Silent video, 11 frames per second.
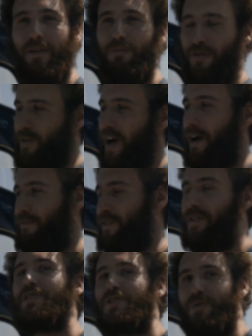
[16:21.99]
and I've
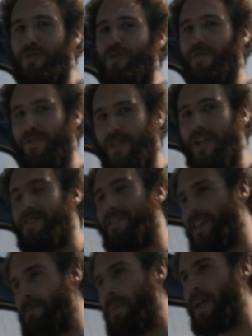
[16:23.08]
really just been sort of
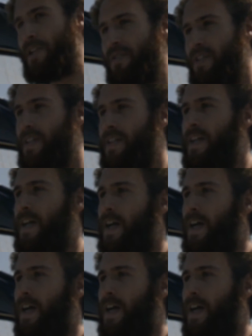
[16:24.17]
adjusting it manually.